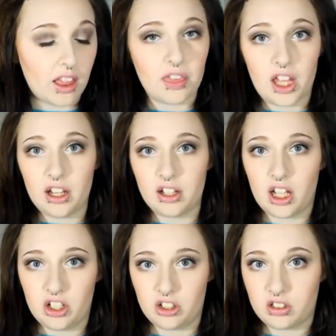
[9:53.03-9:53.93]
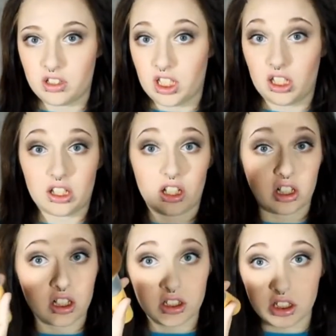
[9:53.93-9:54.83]
And then I just take
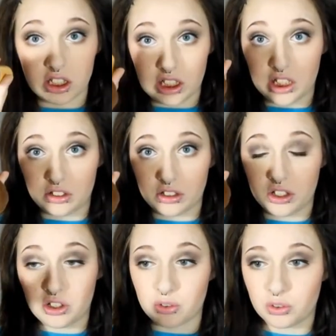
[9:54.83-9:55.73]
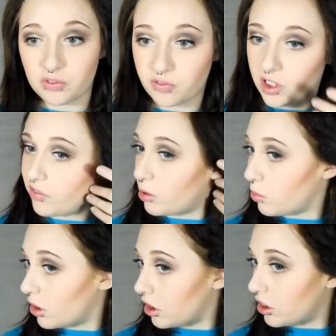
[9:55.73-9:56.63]
a clean, huge fluffy
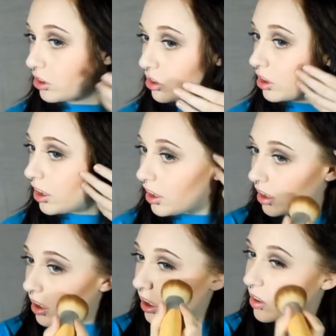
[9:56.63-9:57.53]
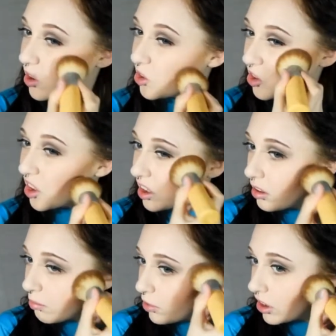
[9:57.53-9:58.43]
brush, And then just kind
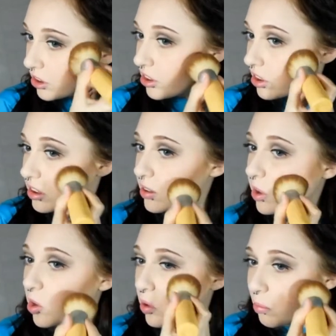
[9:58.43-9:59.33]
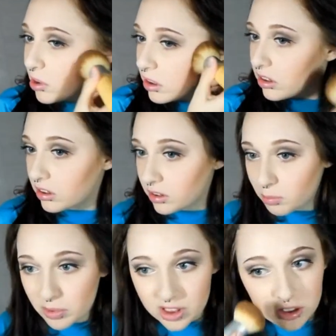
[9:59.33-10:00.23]
of make sure it's a little bit
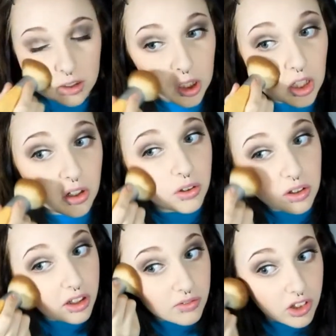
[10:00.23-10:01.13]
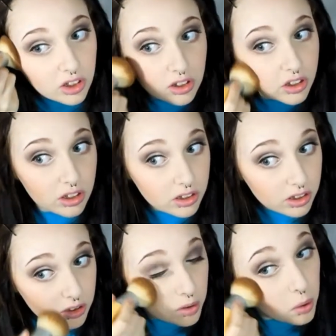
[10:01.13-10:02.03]
blended out if it
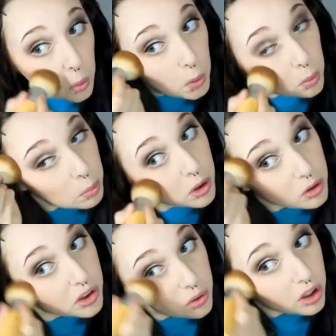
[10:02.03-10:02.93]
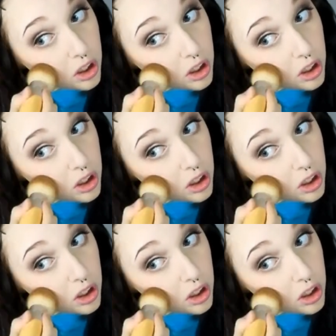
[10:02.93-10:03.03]
looks a little bit too